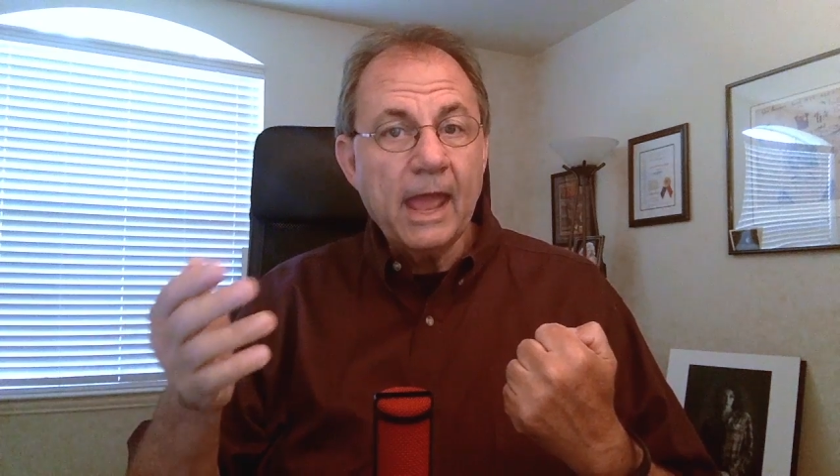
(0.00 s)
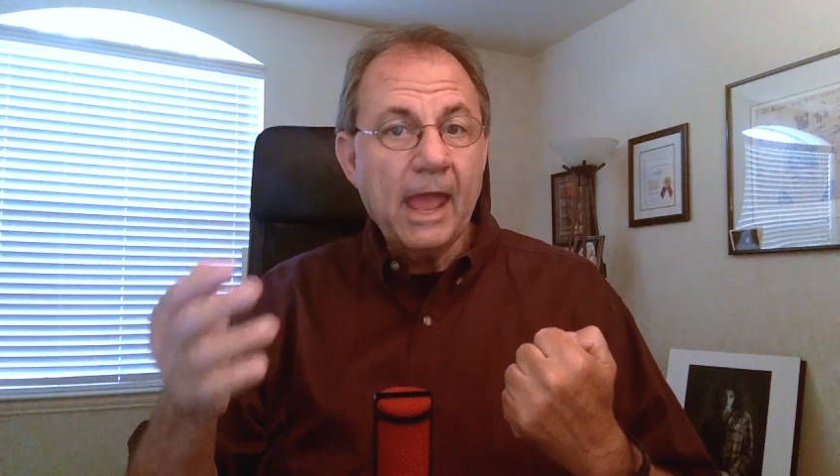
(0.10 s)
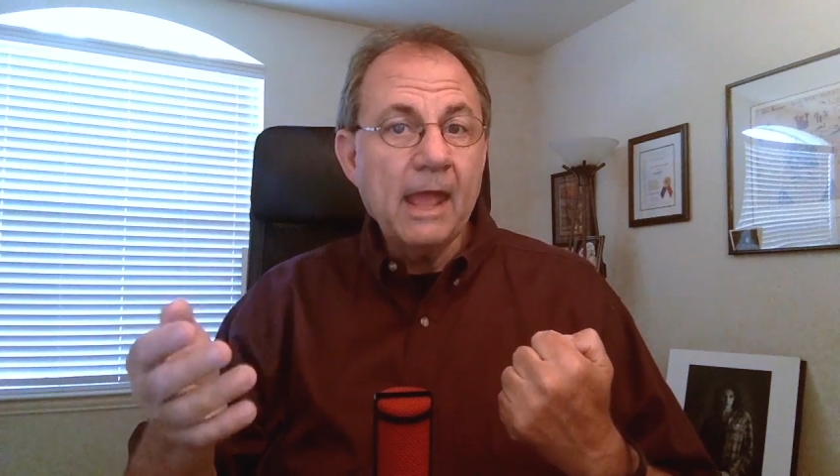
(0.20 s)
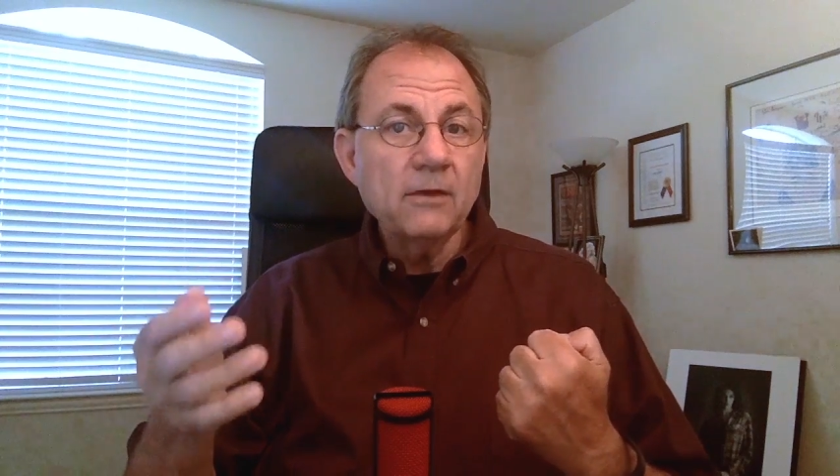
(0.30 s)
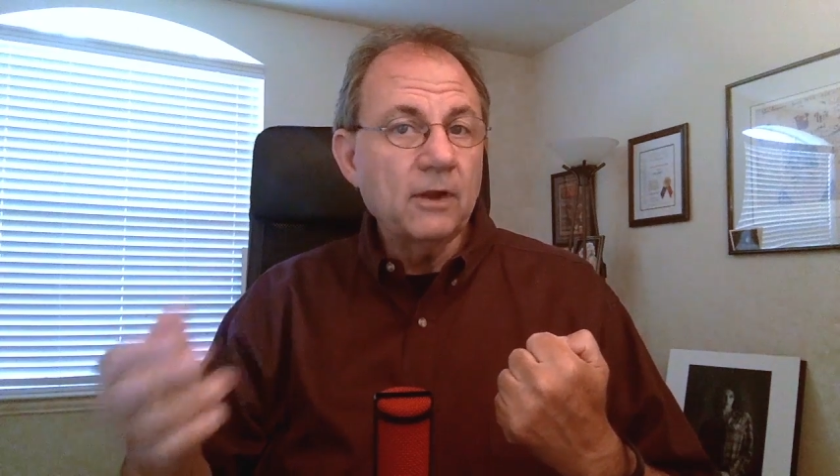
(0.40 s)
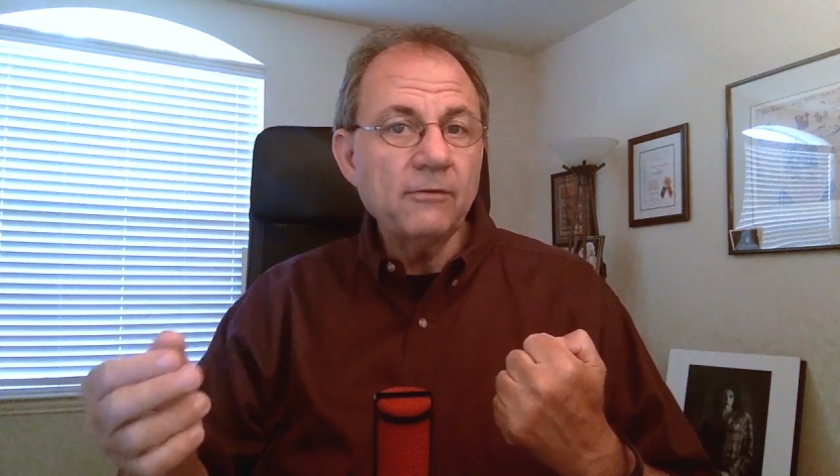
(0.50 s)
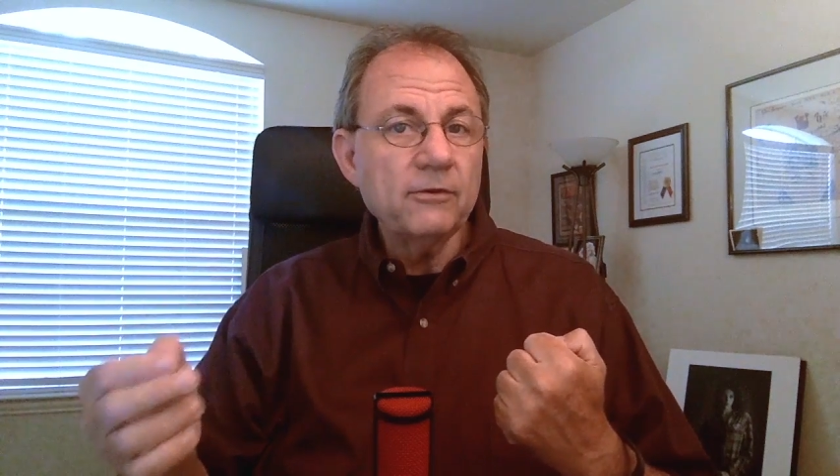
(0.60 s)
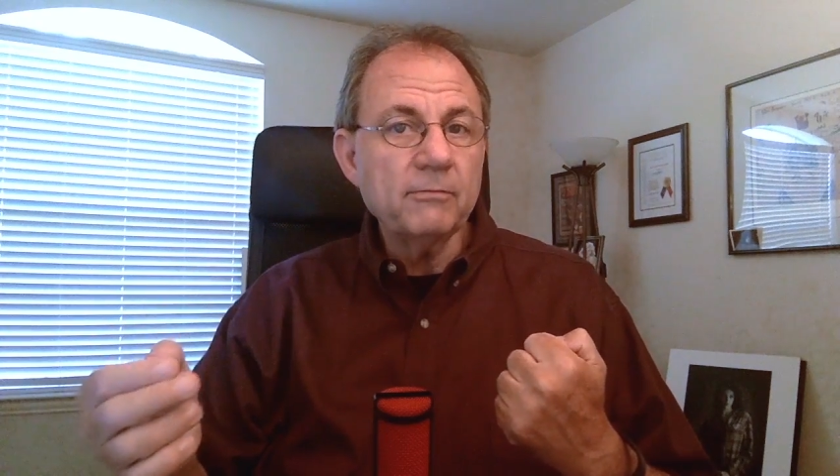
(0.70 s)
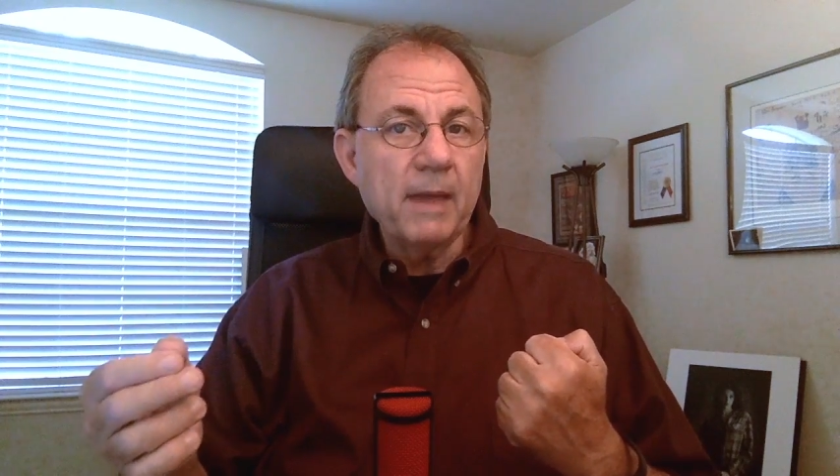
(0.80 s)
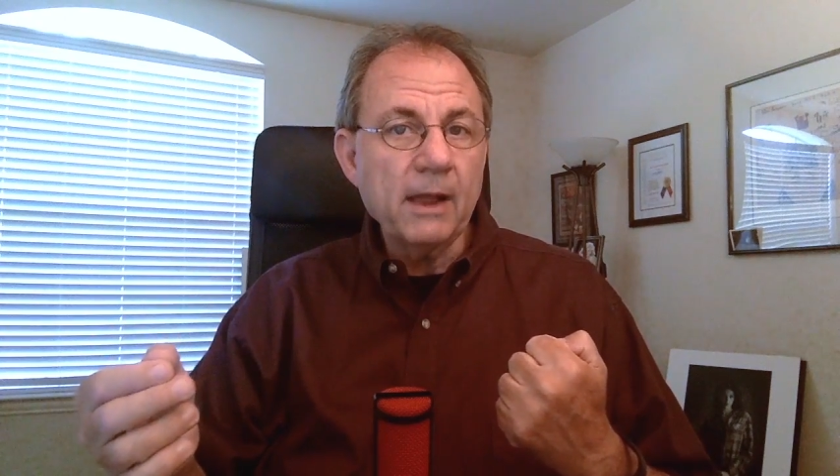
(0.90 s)
and not
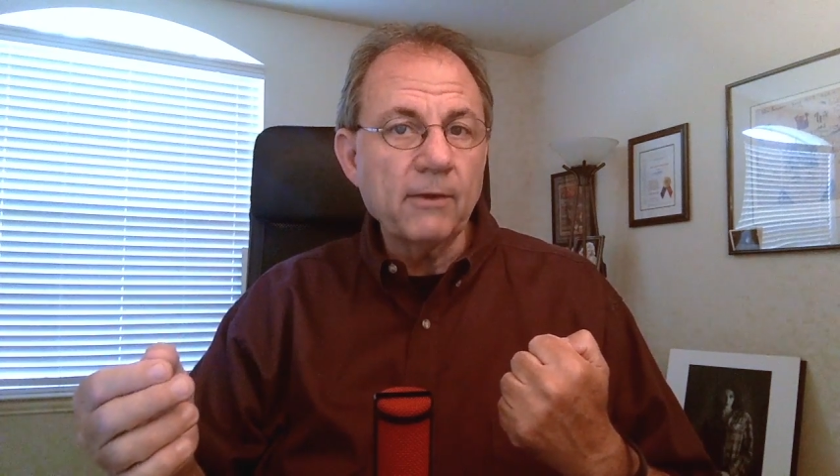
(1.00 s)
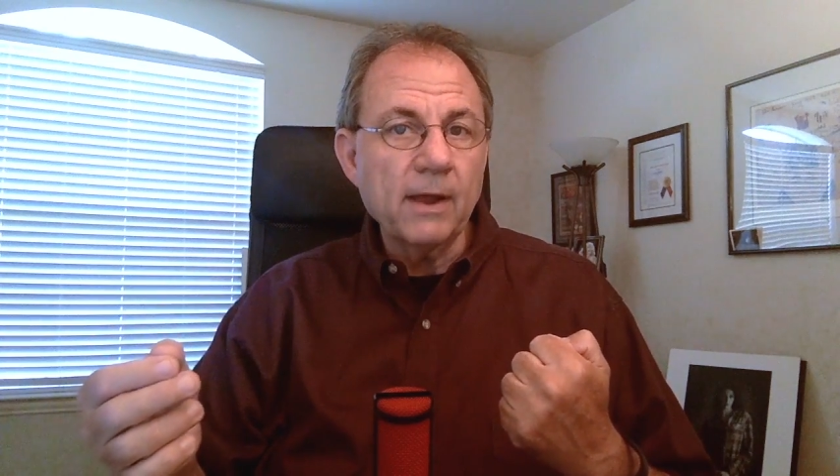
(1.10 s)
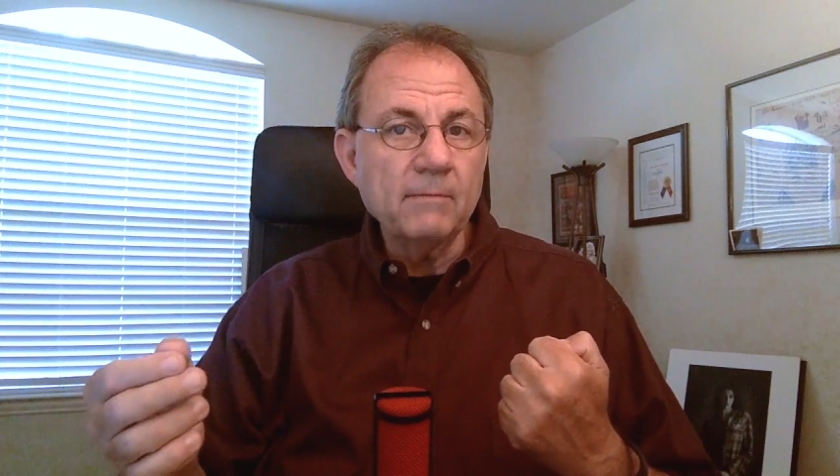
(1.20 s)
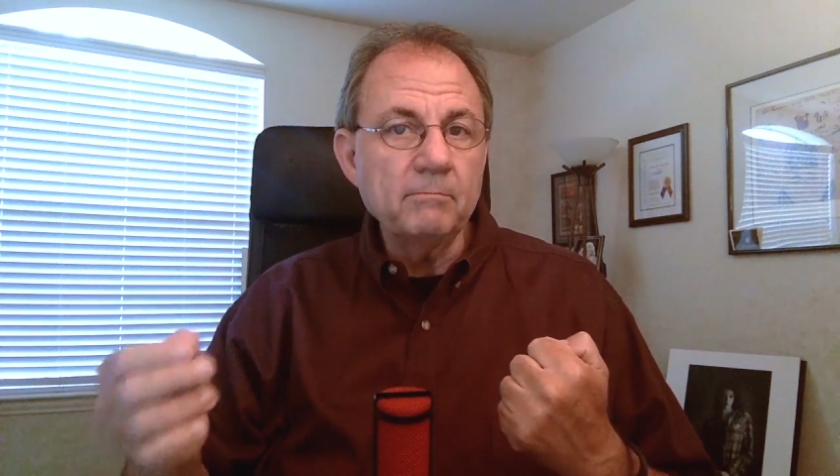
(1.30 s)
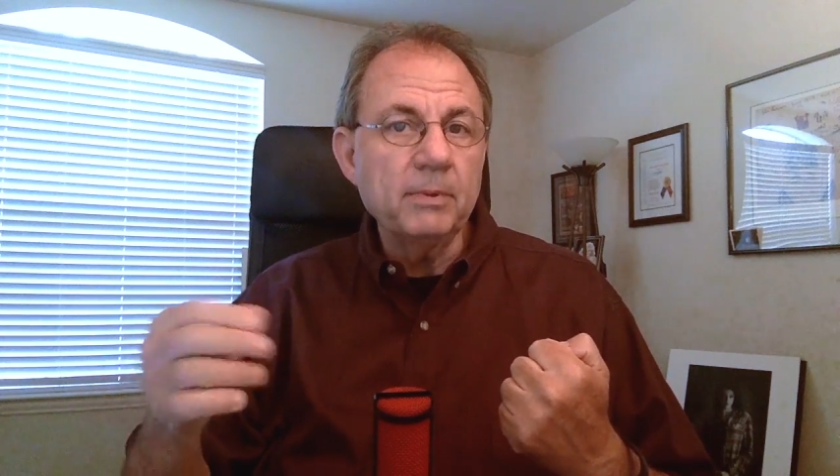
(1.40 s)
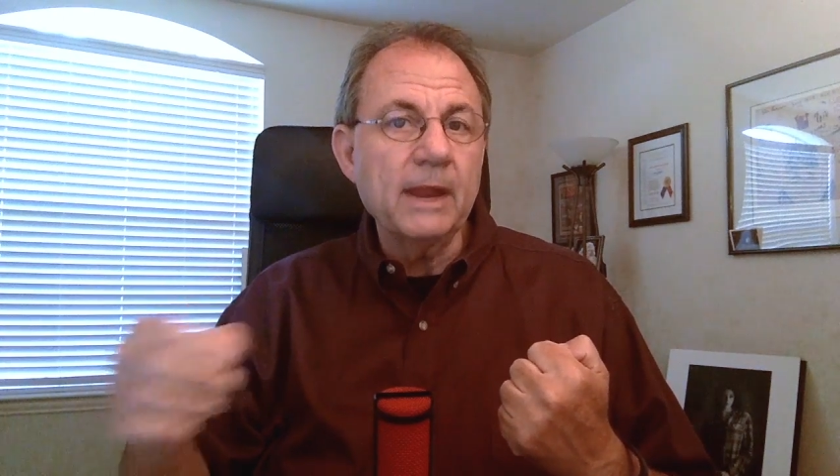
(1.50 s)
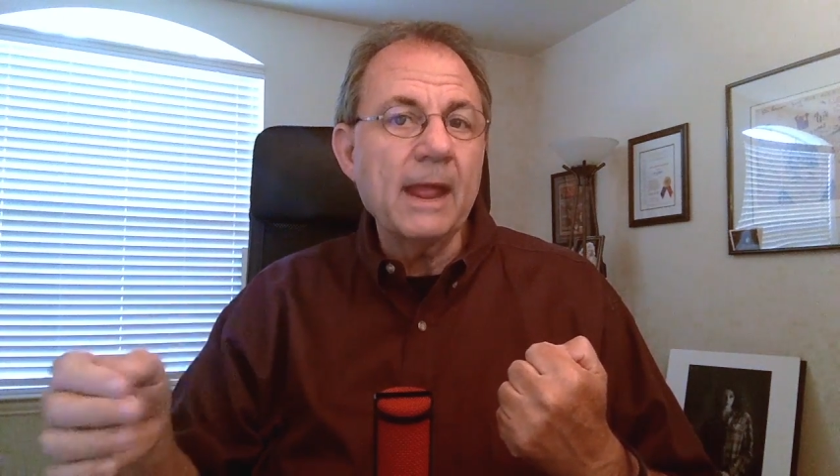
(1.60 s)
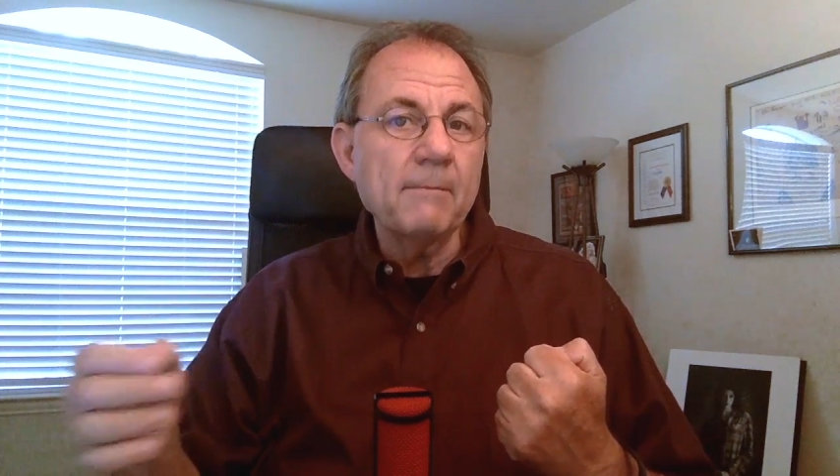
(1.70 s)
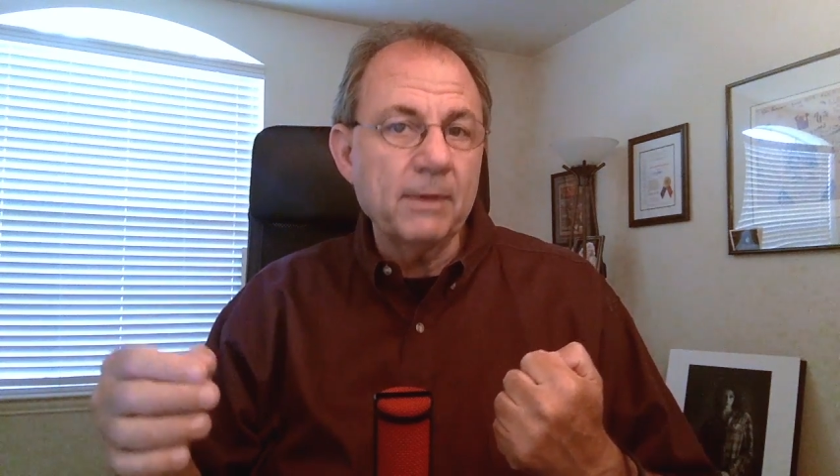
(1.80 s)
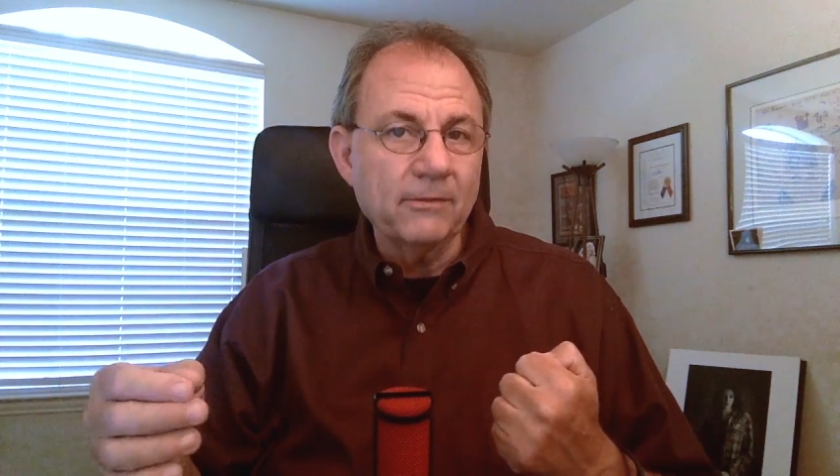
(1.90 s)
just background but
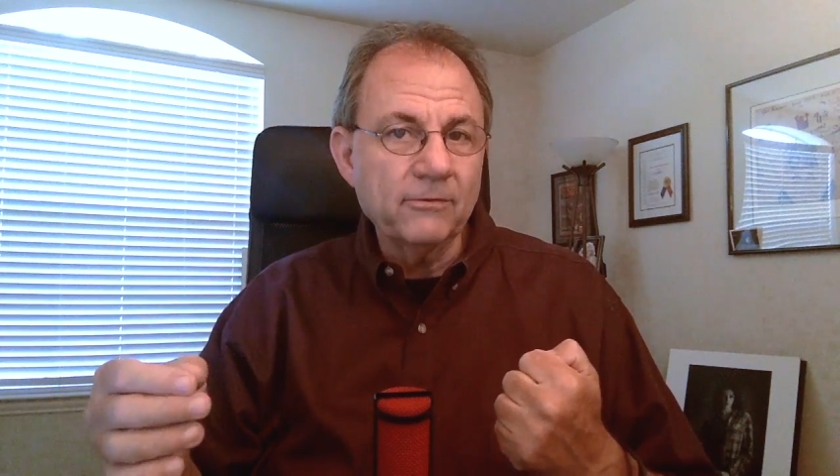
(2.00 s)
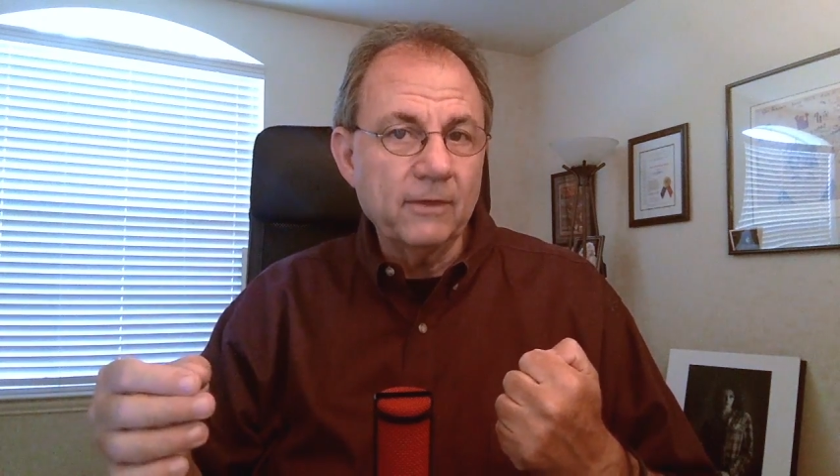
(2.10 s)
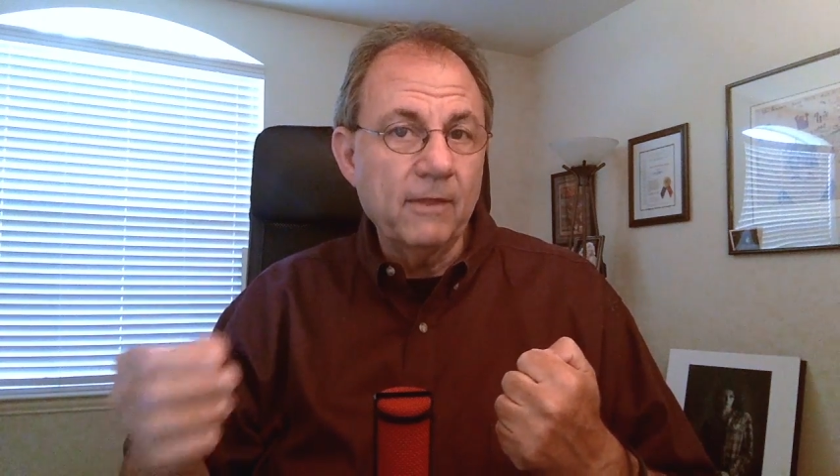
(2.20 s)
ambience